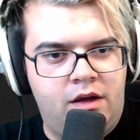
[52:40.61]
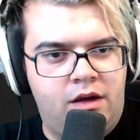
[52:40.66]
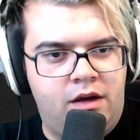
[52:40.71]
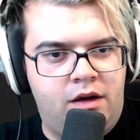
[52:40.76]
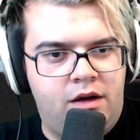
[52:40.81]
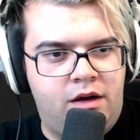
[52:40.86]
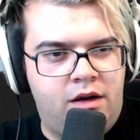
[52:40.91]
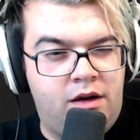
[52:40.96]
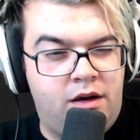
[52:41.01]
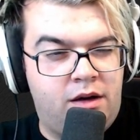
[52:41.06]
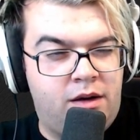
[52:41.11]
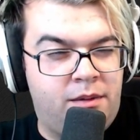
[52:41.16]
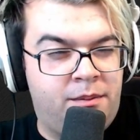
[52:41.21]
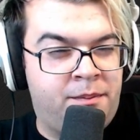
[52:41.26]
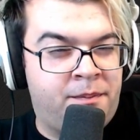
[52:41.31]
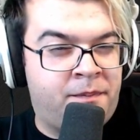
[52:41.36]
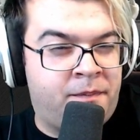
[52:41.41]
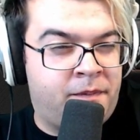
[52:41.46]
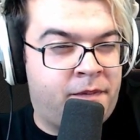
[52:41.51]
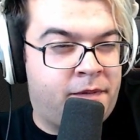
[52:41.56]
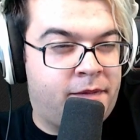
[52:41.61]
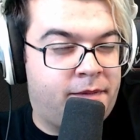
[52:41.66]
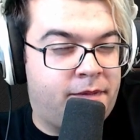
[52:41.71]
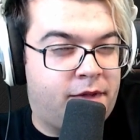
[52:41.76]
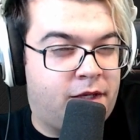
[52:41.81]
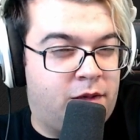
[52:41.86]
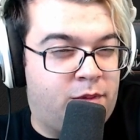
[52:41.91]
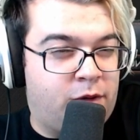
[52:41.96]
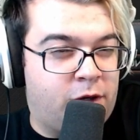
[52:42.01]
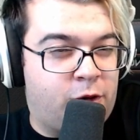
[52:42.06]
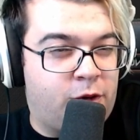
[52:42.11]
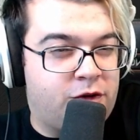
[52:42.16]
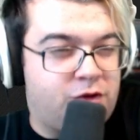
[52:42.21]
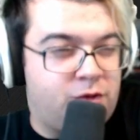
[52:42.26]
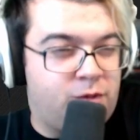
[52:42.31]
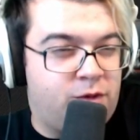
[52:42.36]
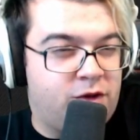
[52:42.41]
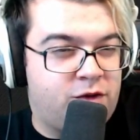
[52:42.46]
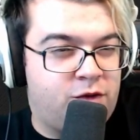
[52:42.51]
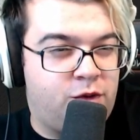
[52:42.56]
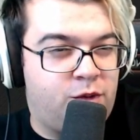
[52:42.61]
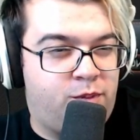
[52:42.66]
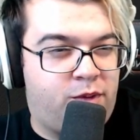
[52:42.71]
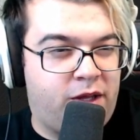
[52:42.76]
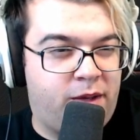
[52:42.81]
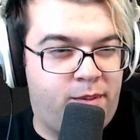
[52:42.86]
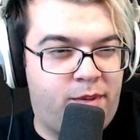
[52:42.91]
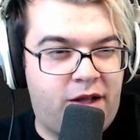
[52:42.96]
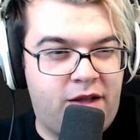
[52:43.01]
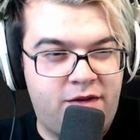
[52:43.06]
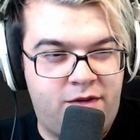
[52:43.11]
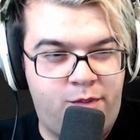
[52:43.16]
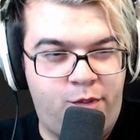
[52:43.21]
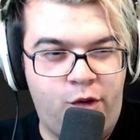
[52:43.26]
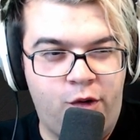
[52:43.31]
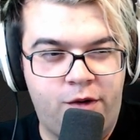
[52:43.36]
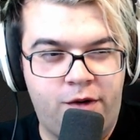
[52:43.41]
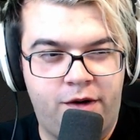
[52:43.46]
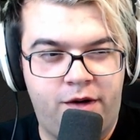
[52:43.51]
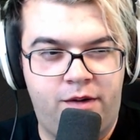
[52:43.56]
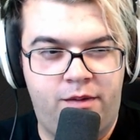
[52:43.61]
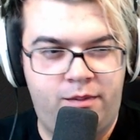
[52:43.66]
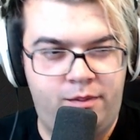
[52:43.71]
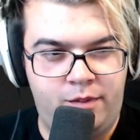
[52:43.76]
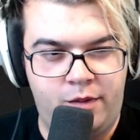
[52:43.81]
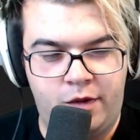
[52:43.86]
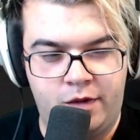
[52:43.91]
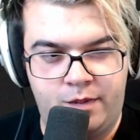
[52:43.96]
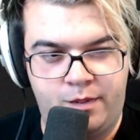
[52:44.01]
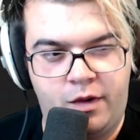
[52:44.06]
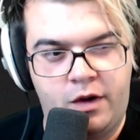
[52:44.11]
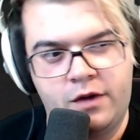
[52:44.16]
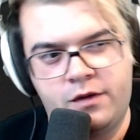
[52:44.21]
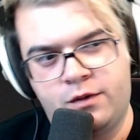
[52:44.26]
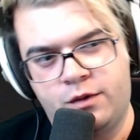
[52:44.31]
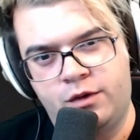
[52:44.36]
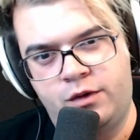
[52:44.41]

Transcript: Um, my question was, do you play balanced poker in most spots,